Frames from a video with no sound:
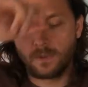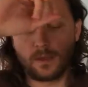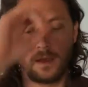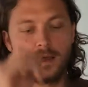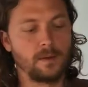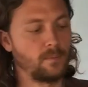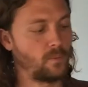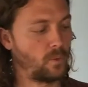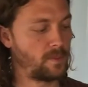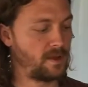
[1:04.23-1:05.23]

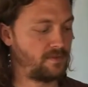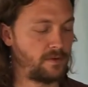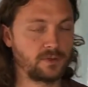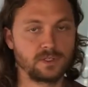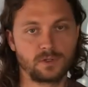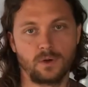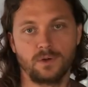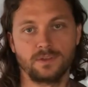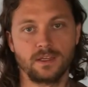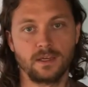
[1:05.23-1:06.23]
One of my favorites is
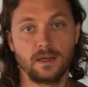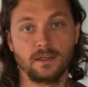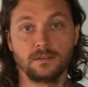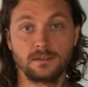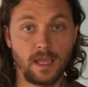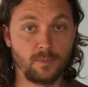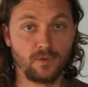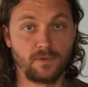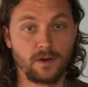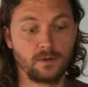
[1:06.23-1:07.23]
called the Table
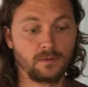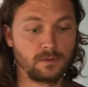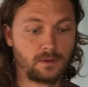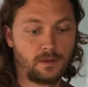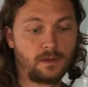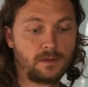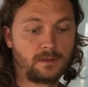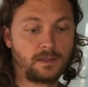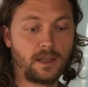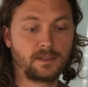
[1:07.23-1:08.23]
Ferrule.
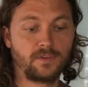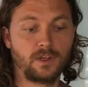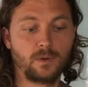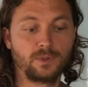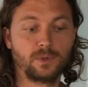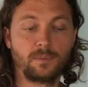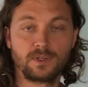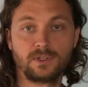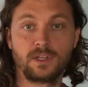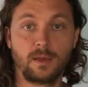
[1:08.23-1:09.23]
The next video we'll do a
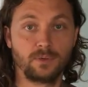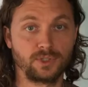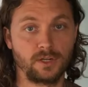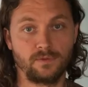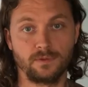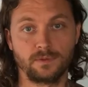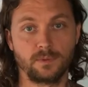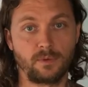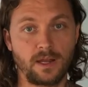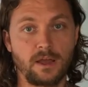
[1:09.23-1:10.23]
bunch of table shuffles,
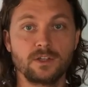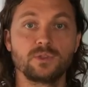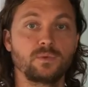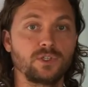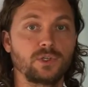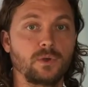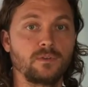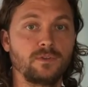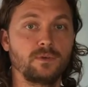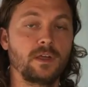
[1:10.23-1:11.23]
but right now I just want to show you a
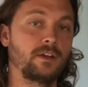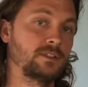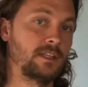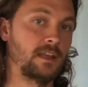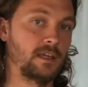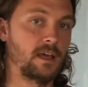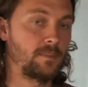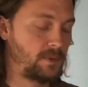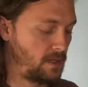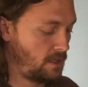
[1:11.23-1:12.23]
few that are standing up.
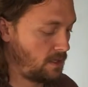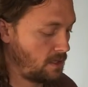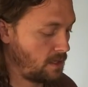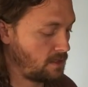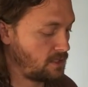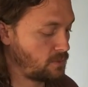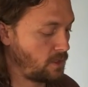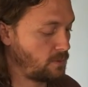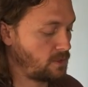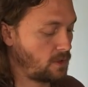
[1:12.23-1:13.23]
And this is what
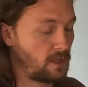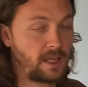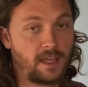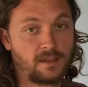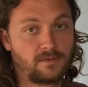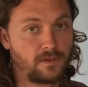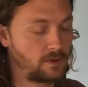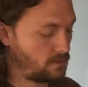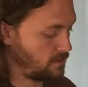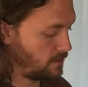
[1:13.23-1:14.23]
you would call a hand ferrule.
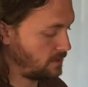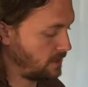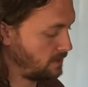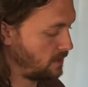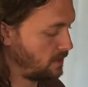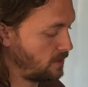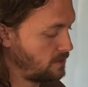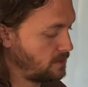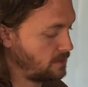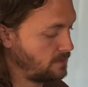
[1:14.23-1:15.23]
So you take the
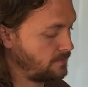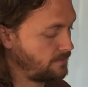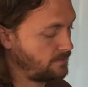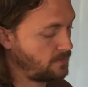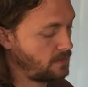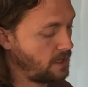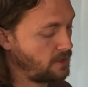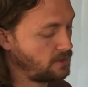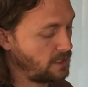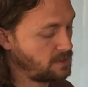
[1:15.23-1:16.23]
cards, they
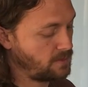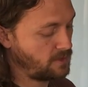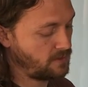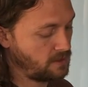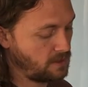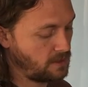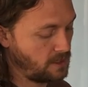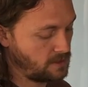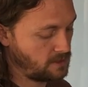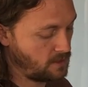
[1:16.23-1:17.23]
interlace perfectly
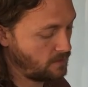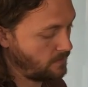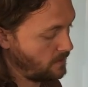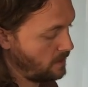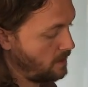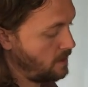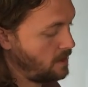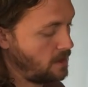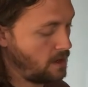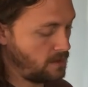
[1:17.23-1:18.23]
like so,
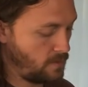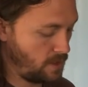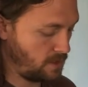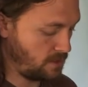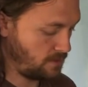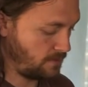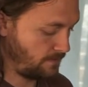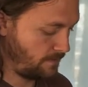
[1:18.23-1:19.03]
and then what you do